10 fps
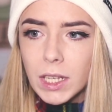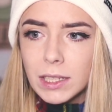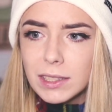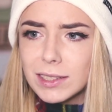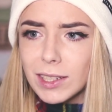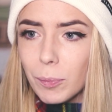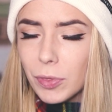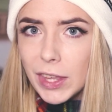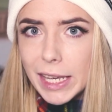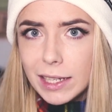
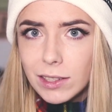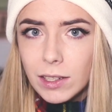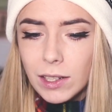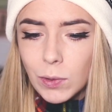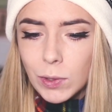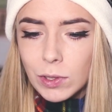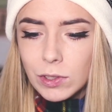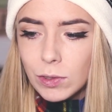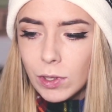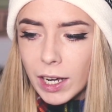something in order
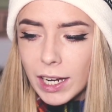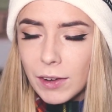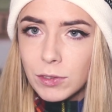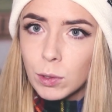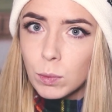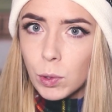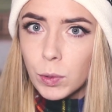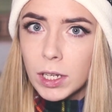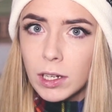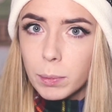to not have to
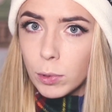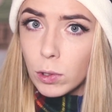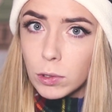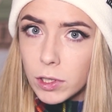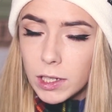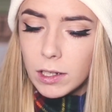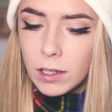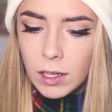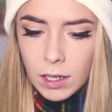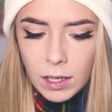ruin a Polaroid
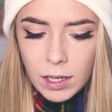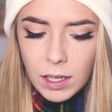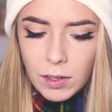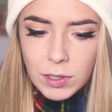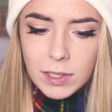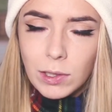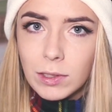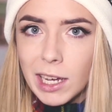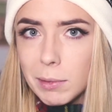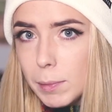every single
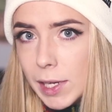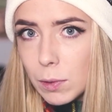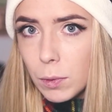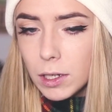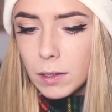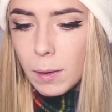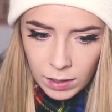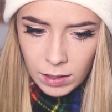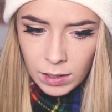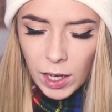time I make one.
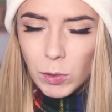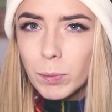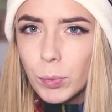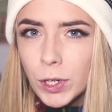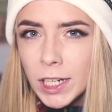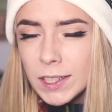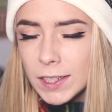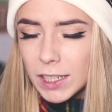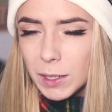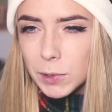At one point I
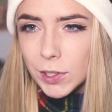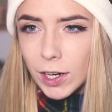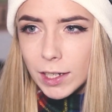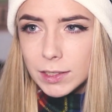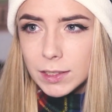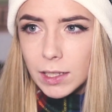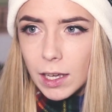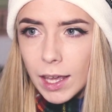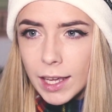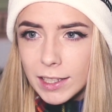did come across
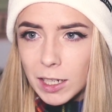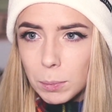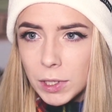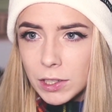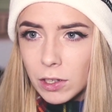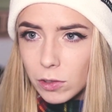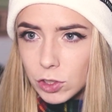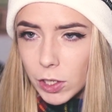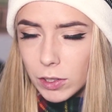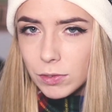a company called
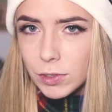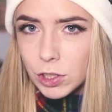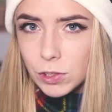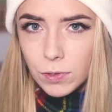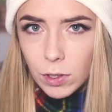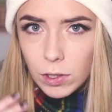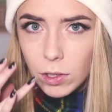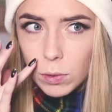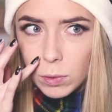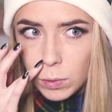Jellyfish
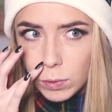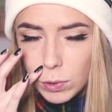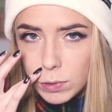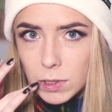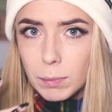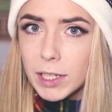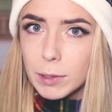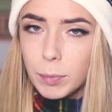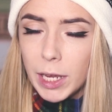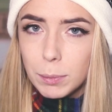Photo who used to make a
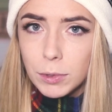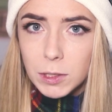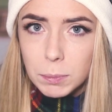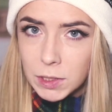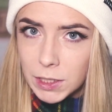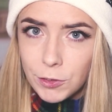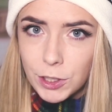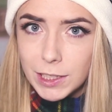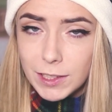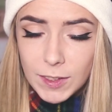paper
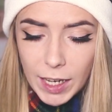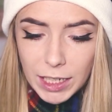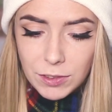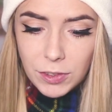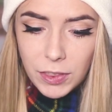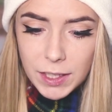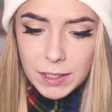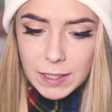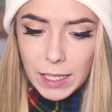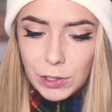specifically designed for
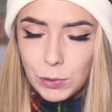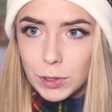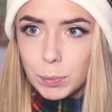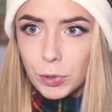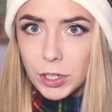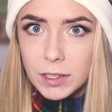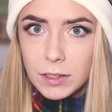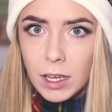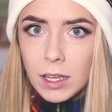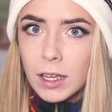this that you could print
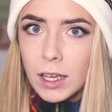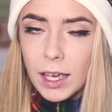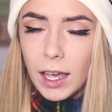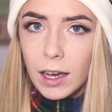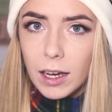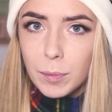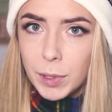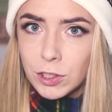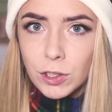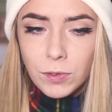a
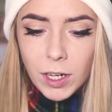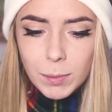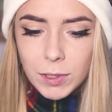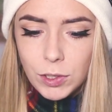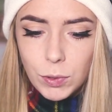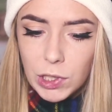picture from and do an